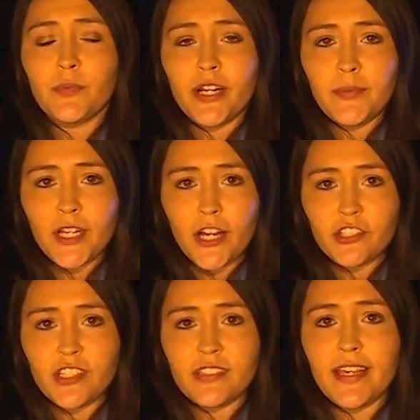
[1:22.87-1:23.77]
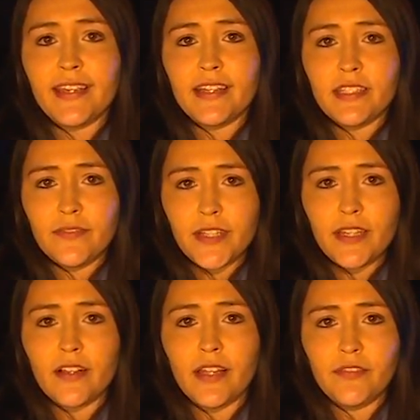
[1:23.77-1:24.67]
Marin McCotchkins,
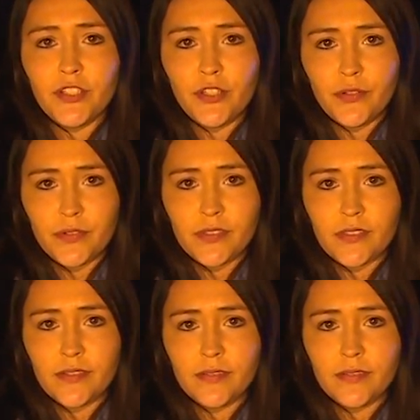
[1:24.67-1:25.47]
KKTV 11 News.